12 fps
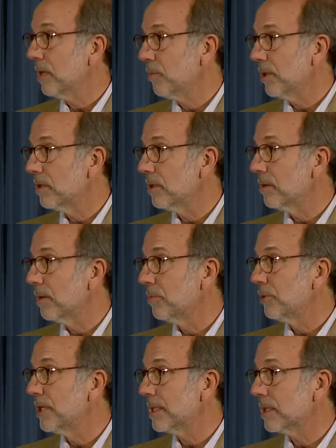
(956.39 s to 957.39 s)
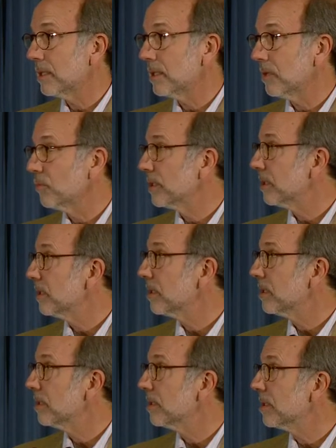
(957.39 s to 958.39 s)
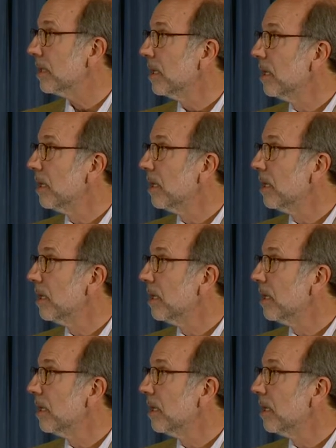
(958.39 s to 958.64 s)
pre-existing resistance,